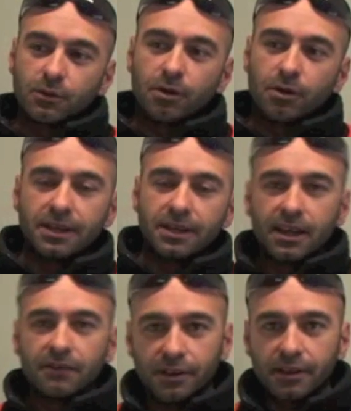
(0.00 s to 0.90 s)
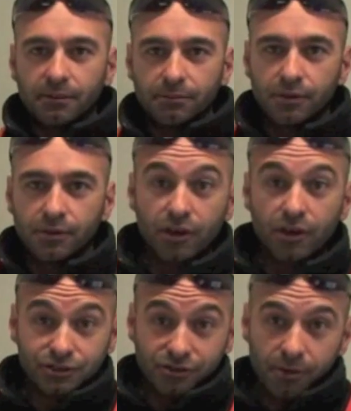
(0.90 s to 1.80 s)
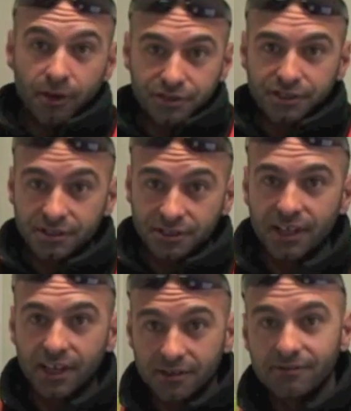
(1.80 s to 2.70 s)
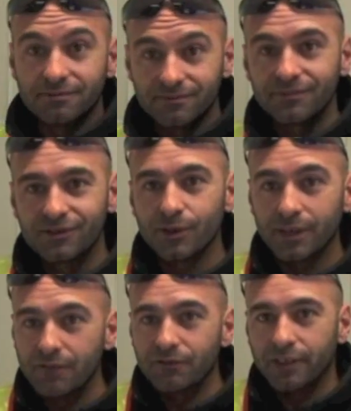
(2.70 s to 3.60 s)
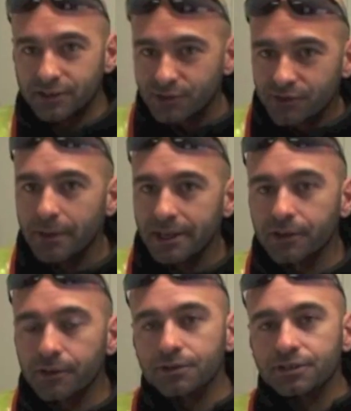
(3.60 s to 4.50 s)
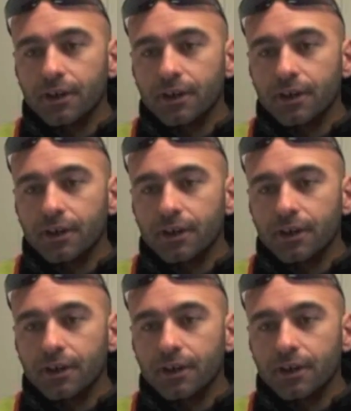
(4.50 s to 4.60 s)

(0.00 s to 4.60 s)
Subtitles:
they would probably allow for that and put a cost in the project at the start to allow for that sort of making good.